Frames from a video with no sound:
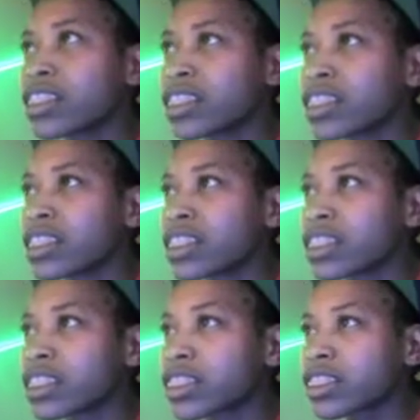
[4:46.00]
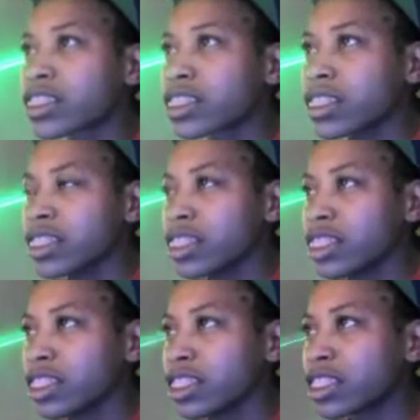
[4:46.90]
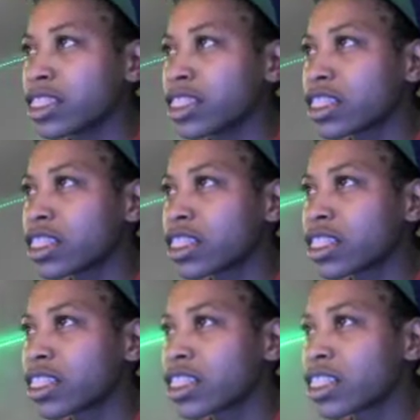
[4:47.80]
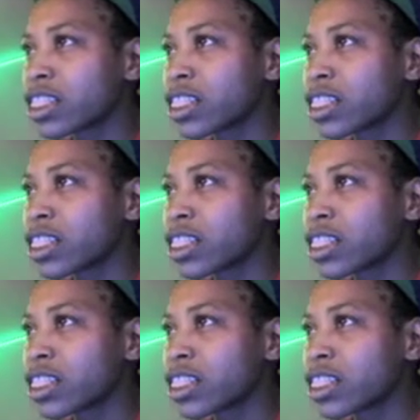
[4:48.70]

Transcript: (not speaking)